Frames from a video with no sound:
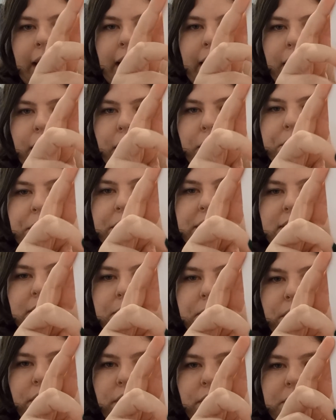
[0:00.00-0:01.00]
It's a
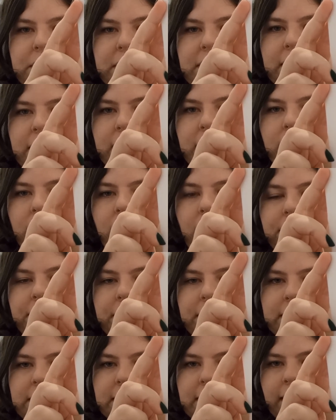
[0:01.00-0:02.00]
bird we see
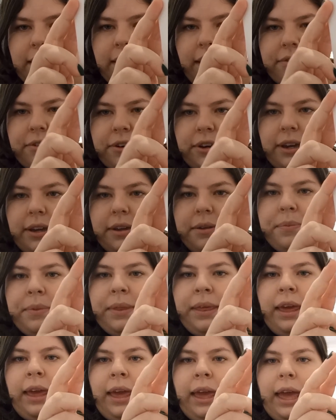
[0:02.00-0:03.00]
often in South Africa.
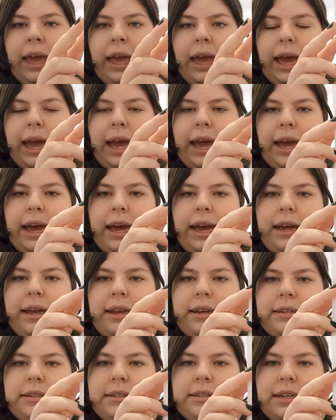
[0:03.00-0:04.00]

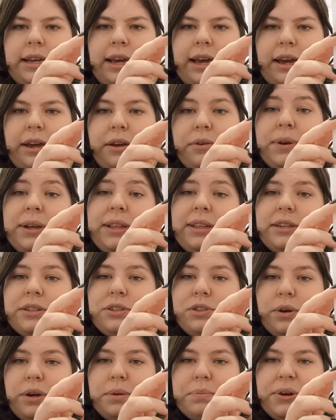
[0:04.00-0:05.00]
And I really
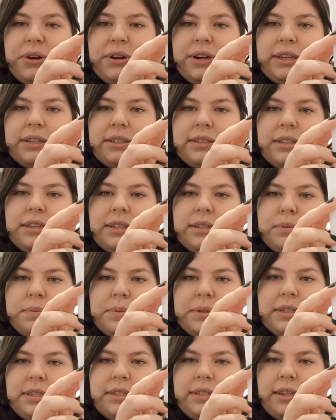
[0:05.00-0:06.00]
enjoy birding, so this
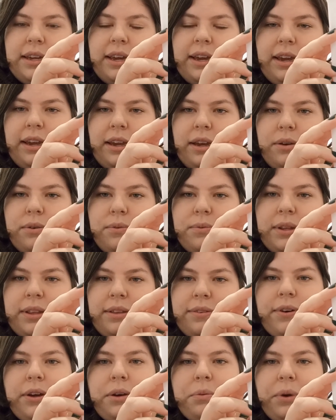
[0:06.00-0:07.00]
was a
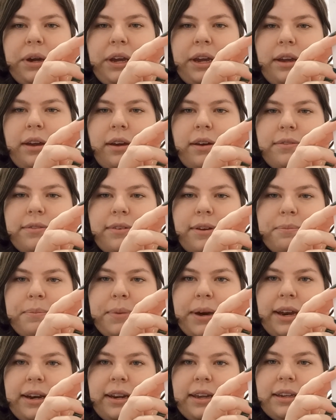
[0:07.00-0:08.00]
really fun way of
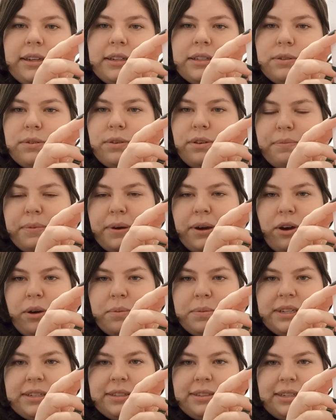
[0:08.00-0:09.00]
combining two of my
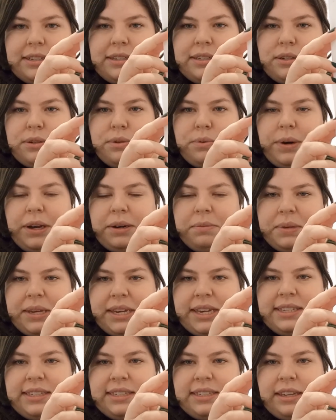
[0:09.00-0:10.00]
hobbies into one
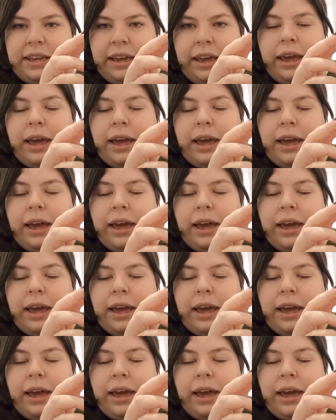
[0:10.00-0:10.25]
piece.